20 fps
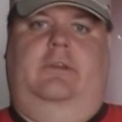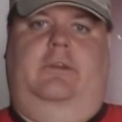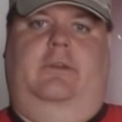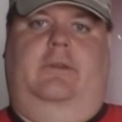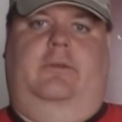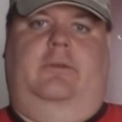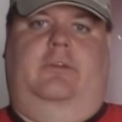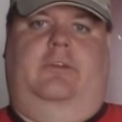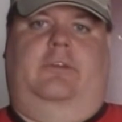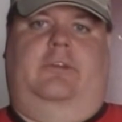
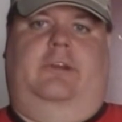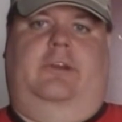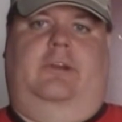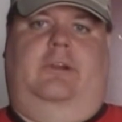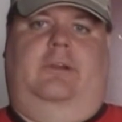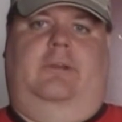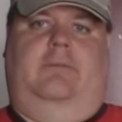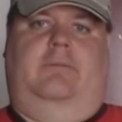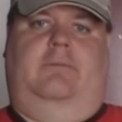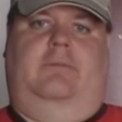YouTube
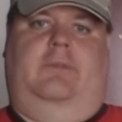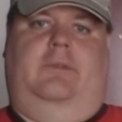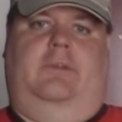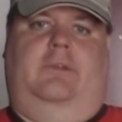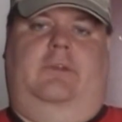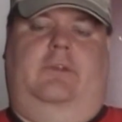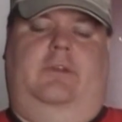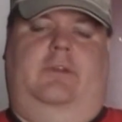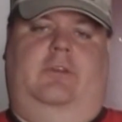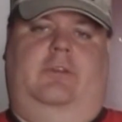channel
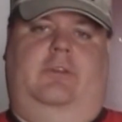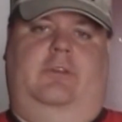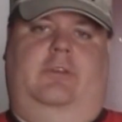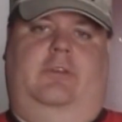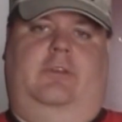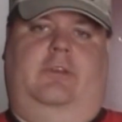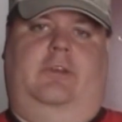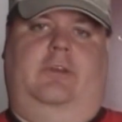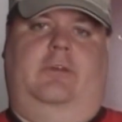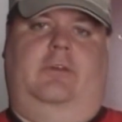as
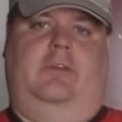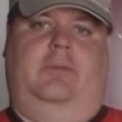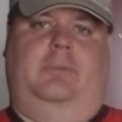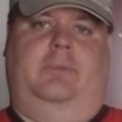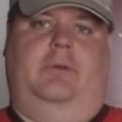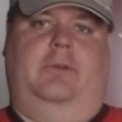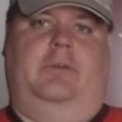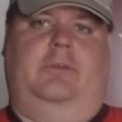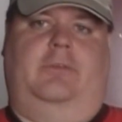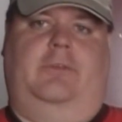this Calgary
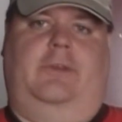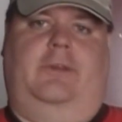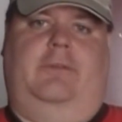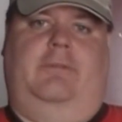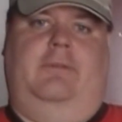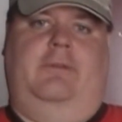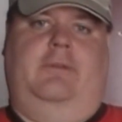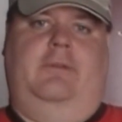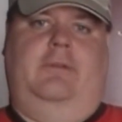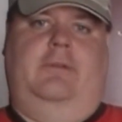Sports fan.